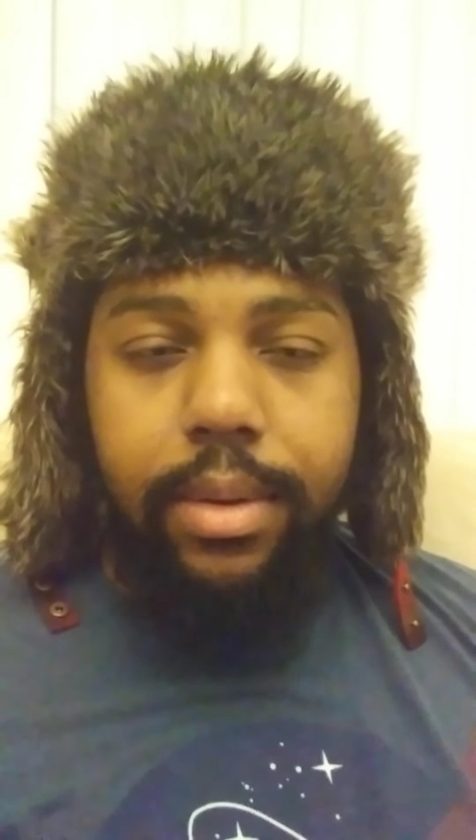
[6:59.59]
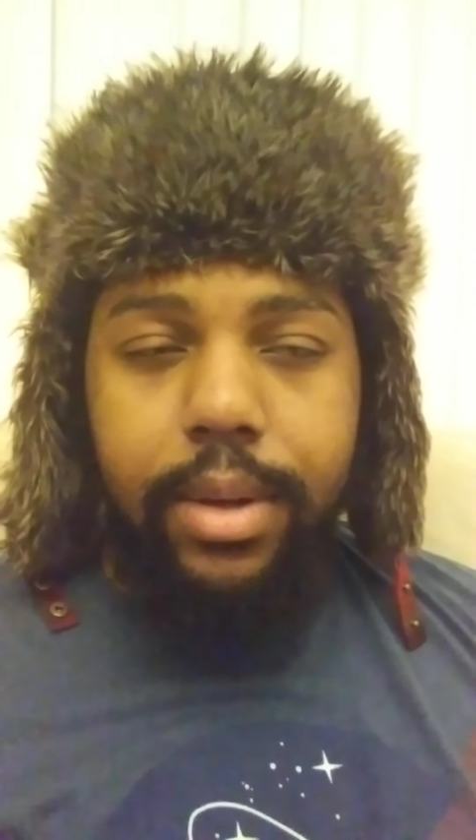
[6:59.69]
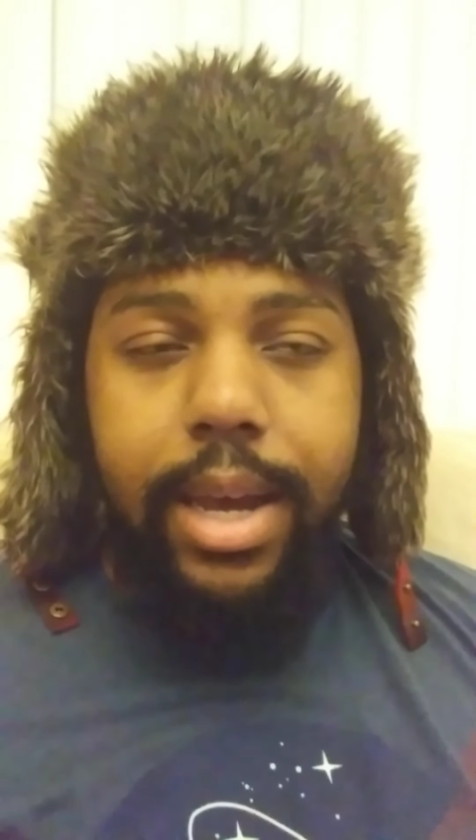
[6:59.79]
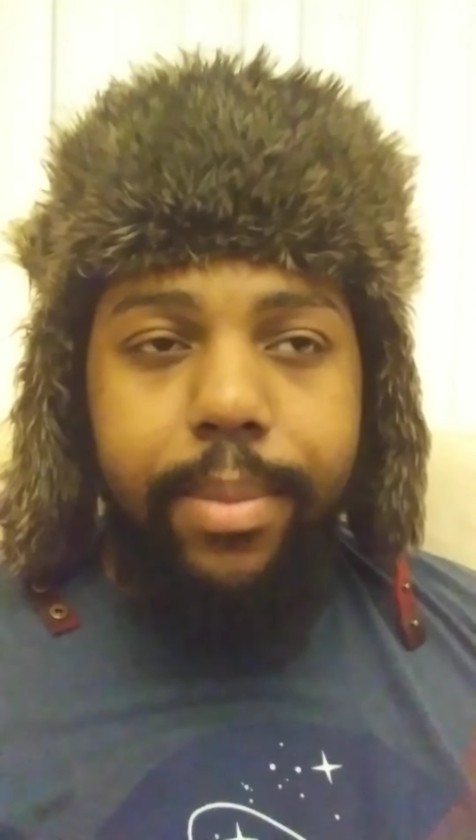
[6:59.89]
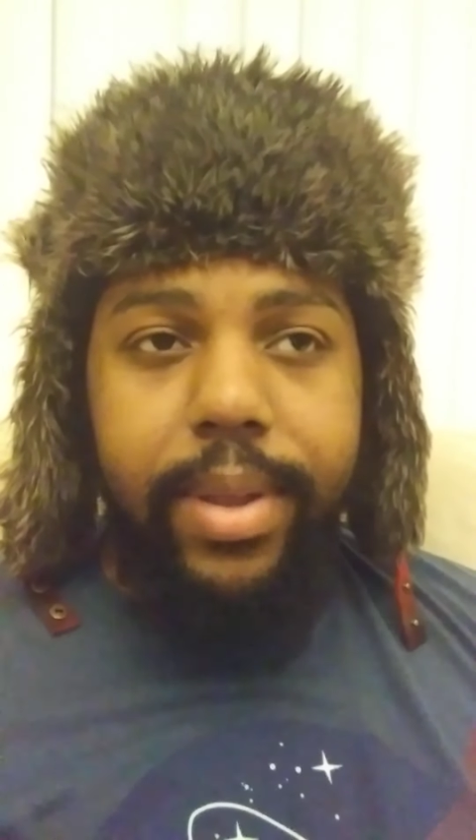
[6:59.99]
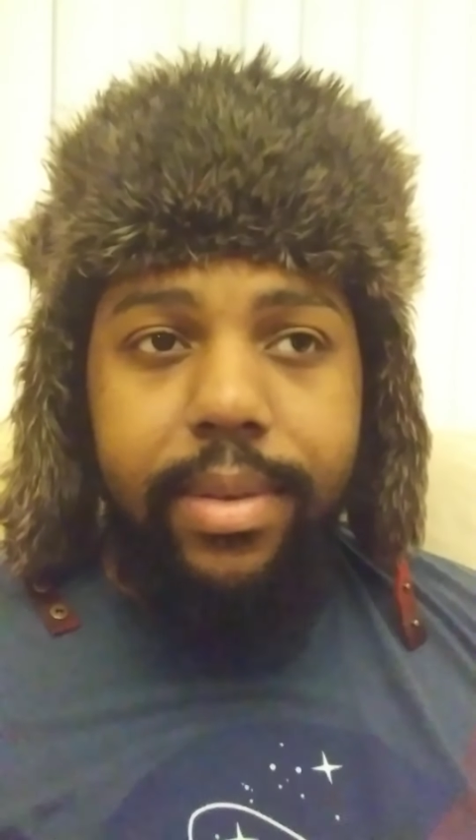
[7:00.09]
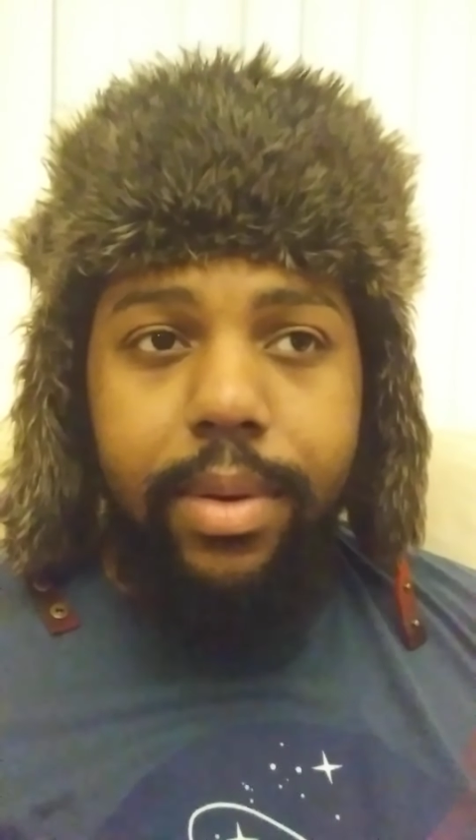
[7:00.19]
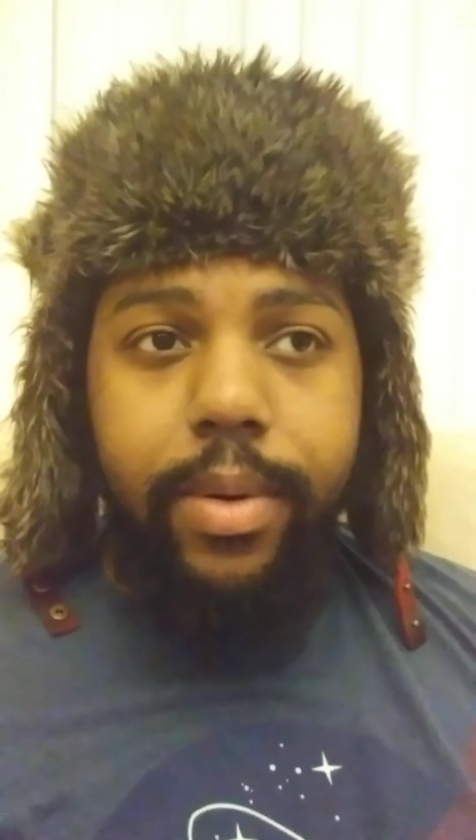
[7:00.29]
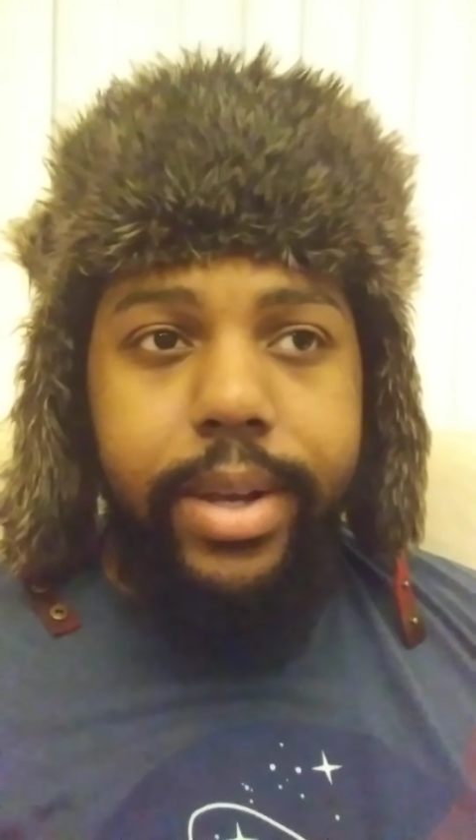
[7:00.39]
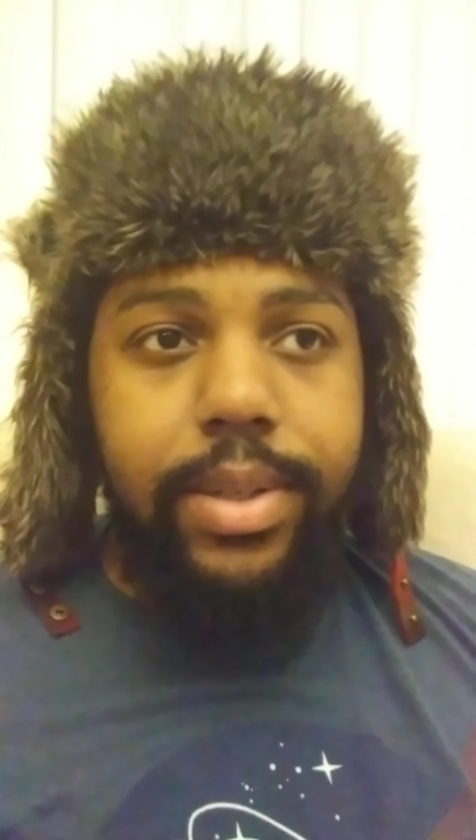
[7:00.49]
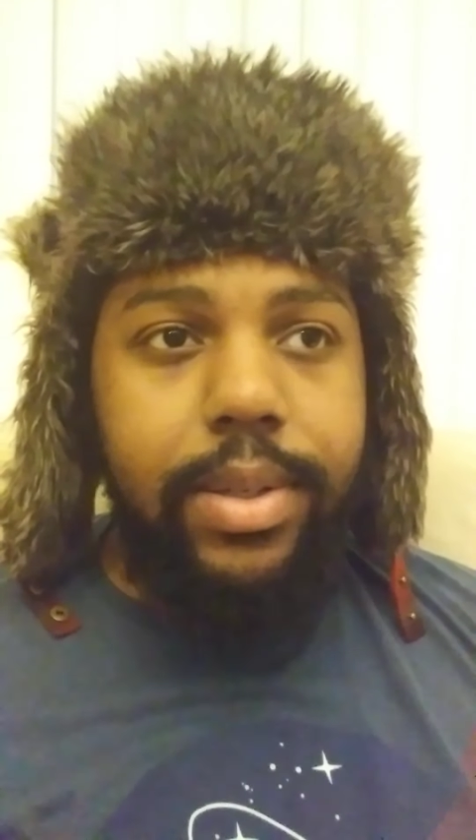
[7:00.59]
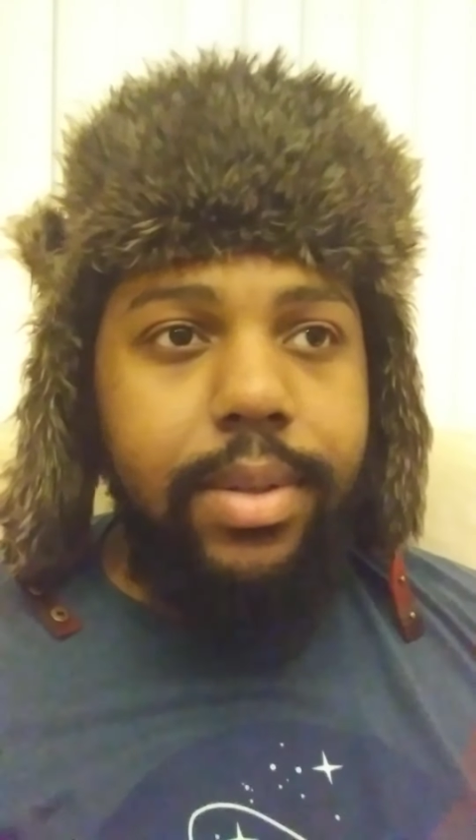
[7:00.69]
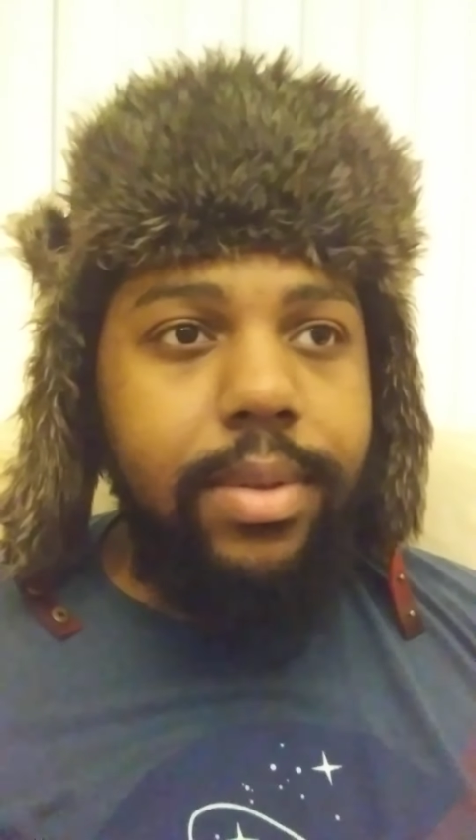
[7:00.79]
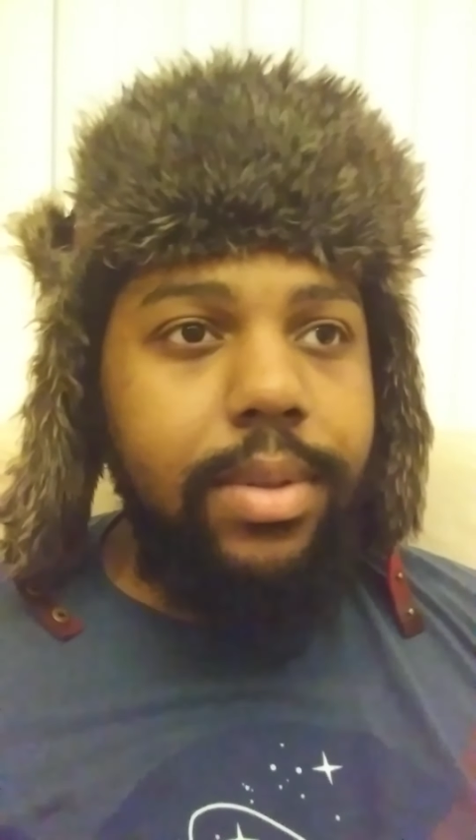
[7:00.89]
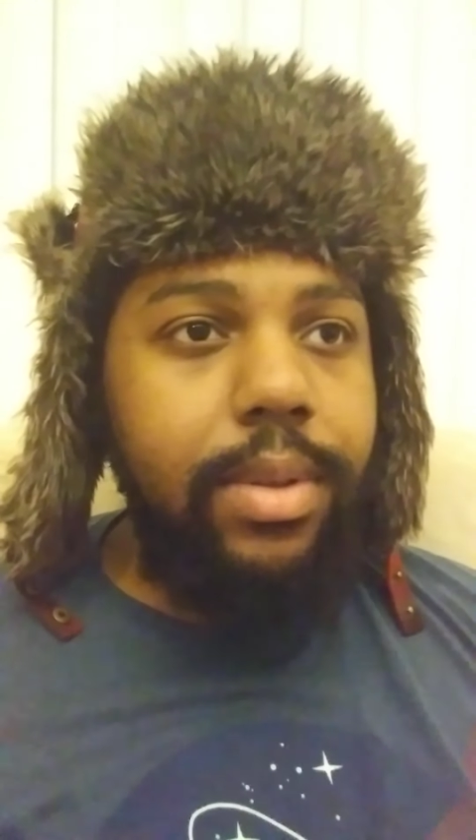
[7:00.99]
comments and
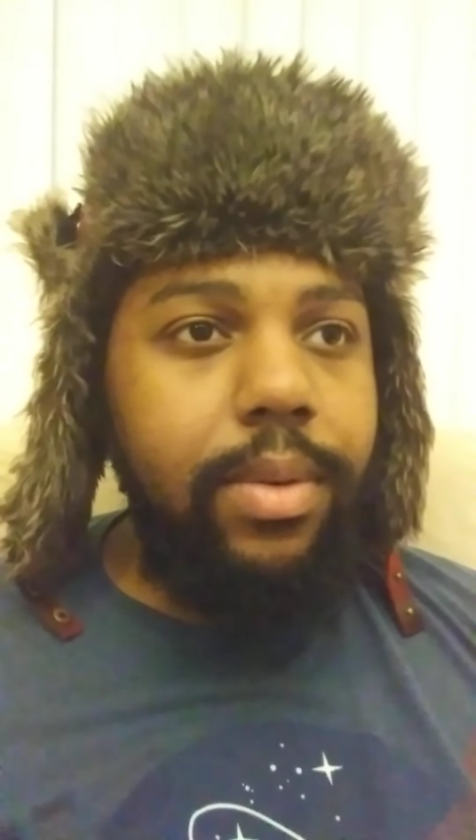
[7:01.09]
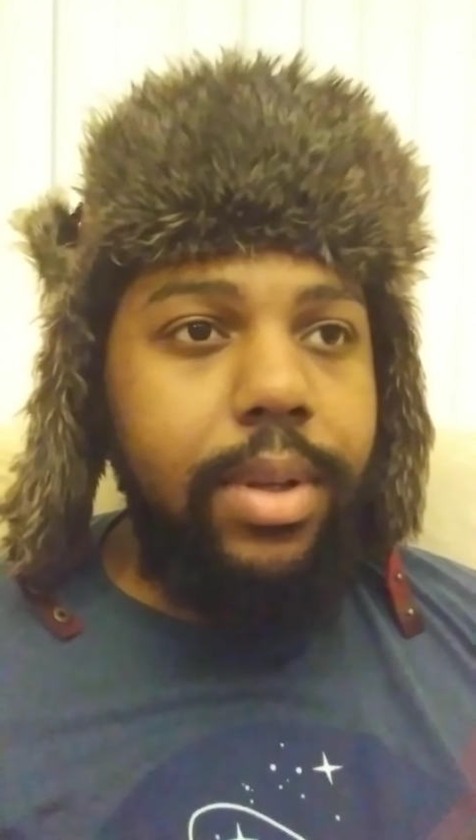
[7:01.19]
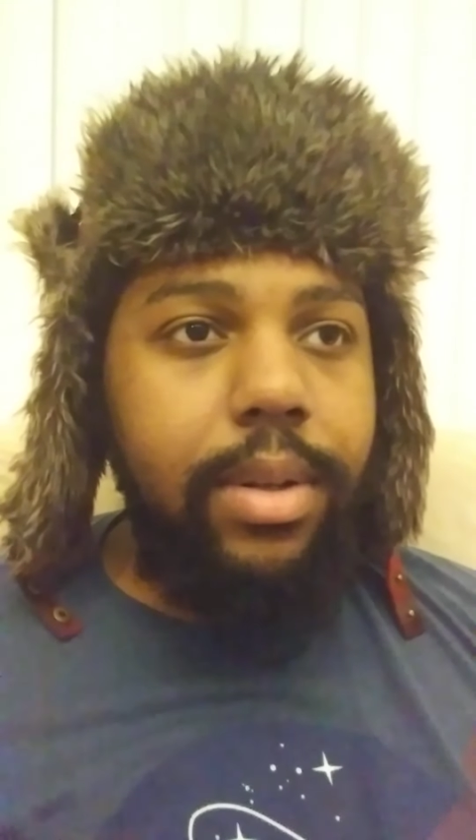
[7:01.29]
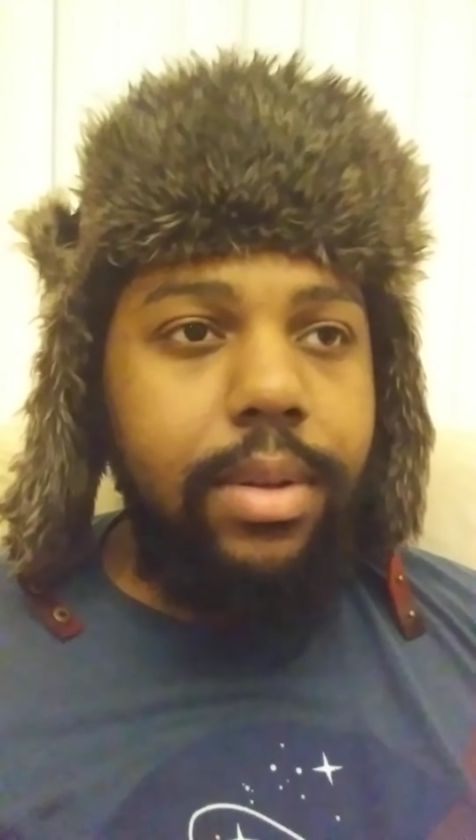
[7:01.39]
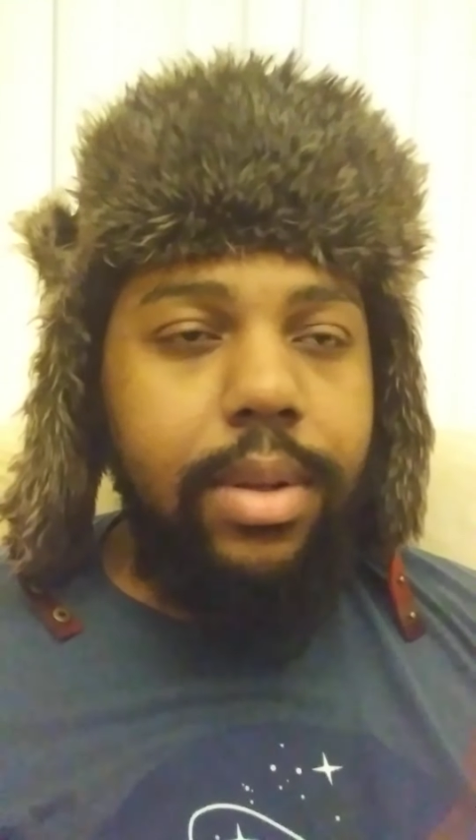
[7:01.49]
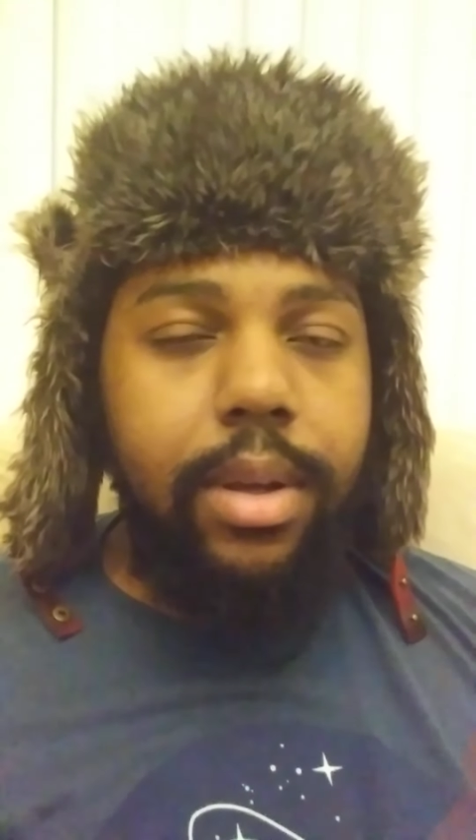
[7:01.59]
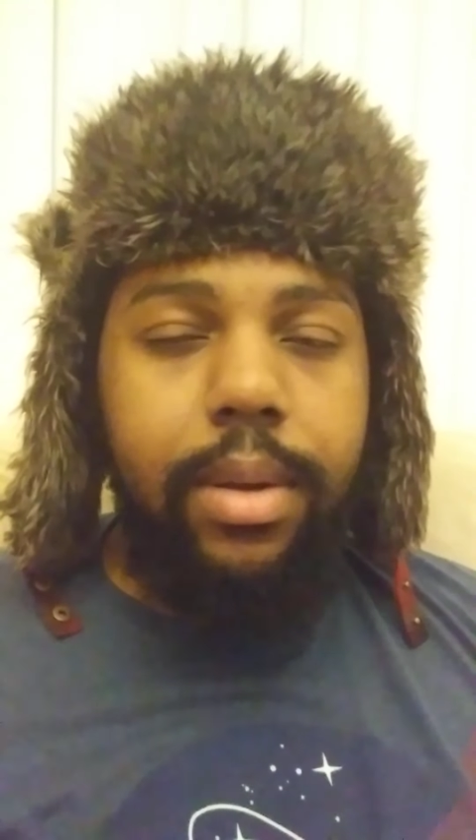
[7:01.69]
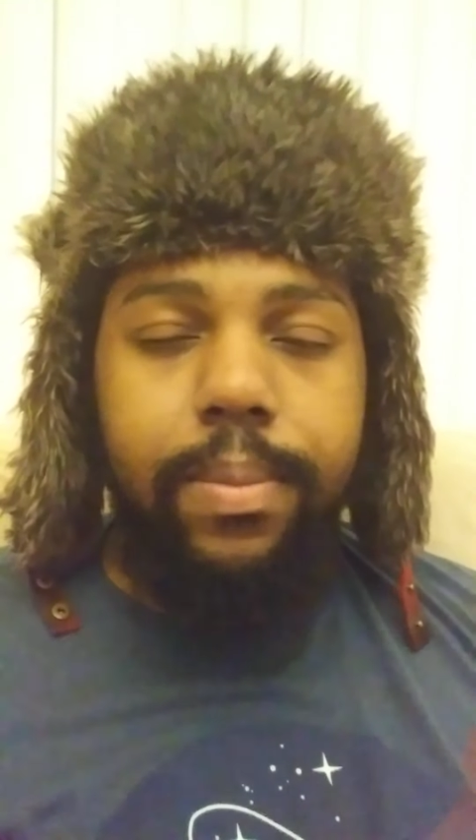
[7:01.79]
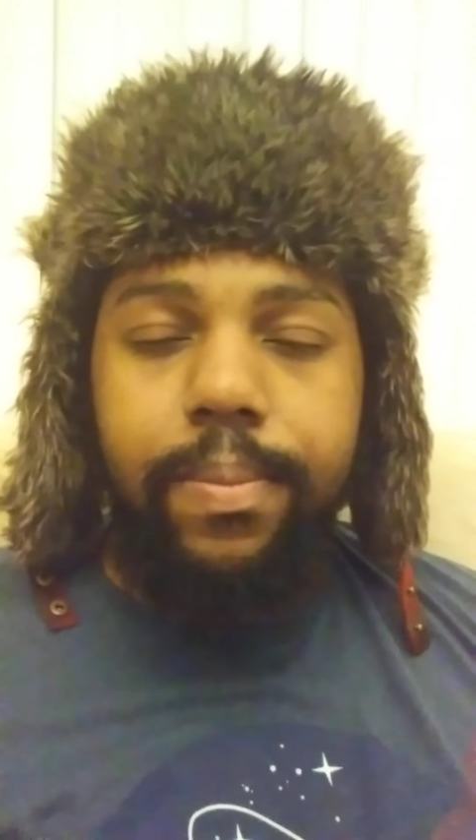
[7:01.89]
questions. You could um,